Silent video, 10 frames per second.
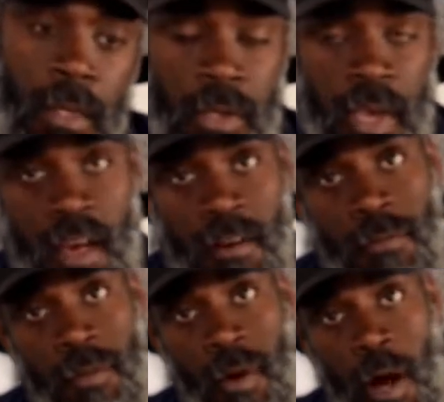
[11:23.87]
You
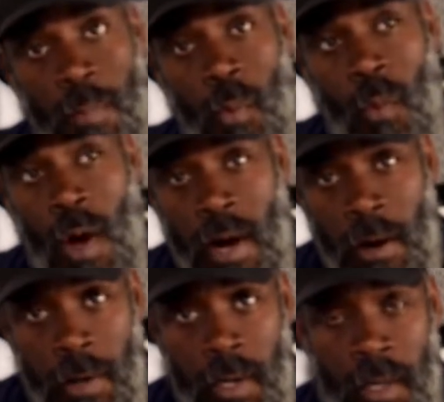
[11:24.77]
have copper
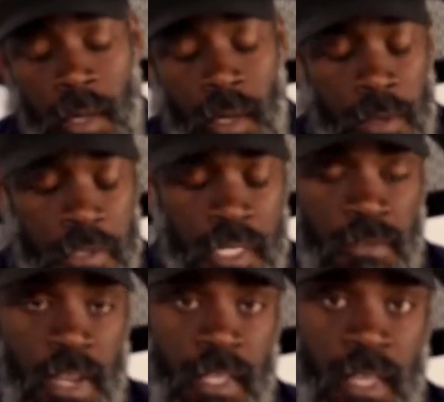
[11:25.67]
wire in it and other stuff like